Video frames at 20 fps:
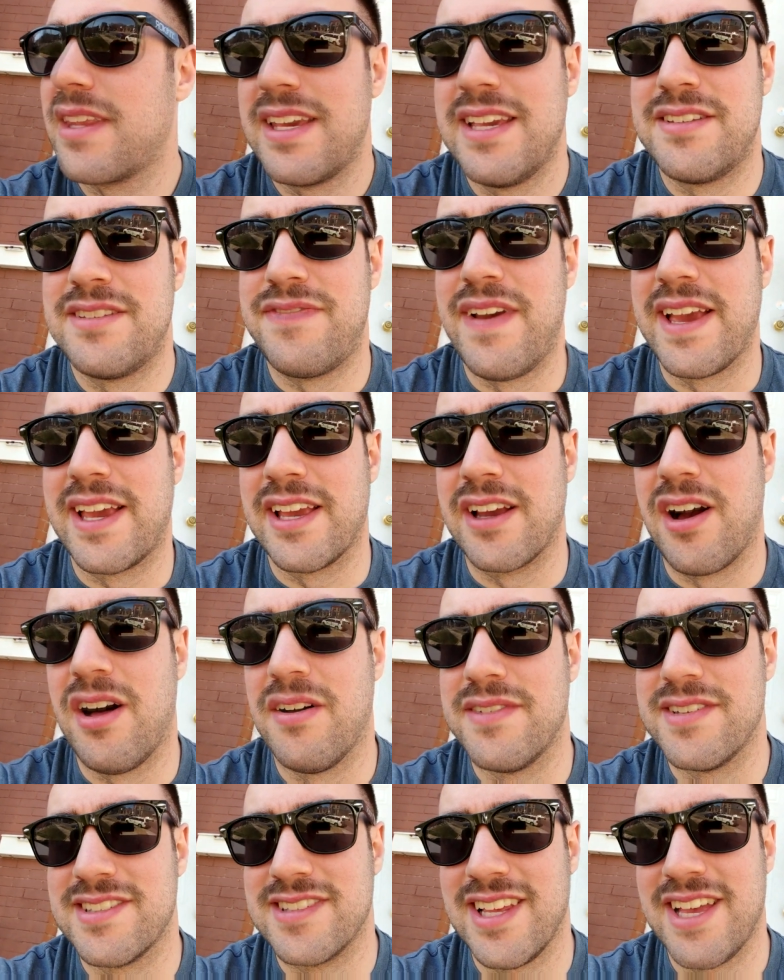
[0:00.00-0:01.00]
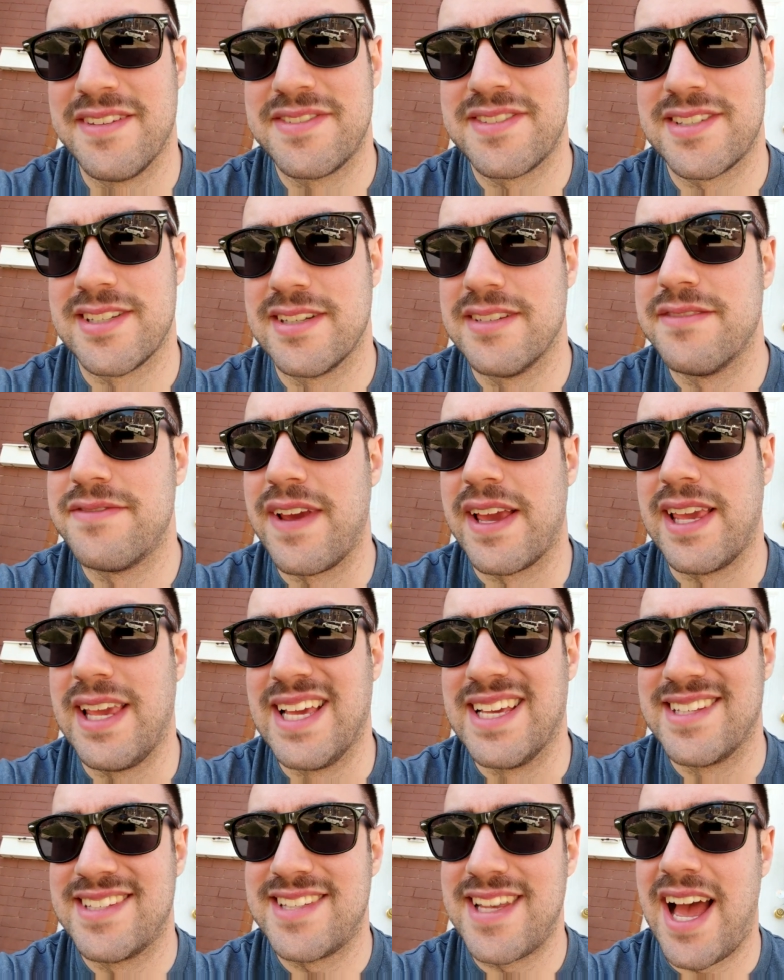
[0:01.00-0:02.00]
he's faking all of his lifts and
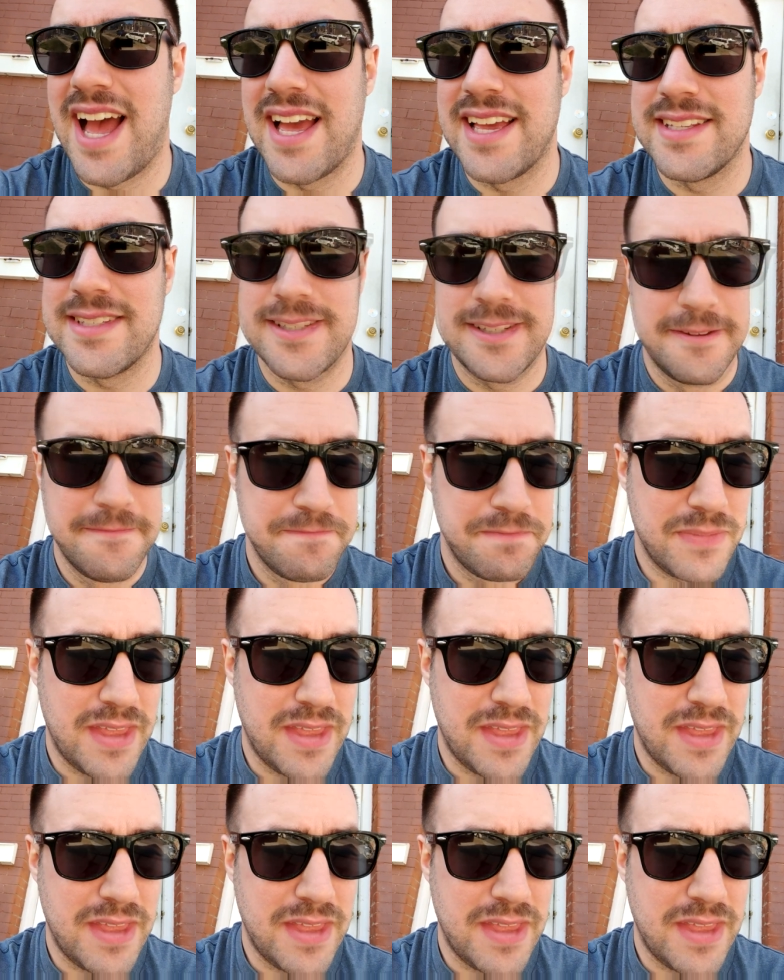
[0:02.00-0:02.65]
faking his size.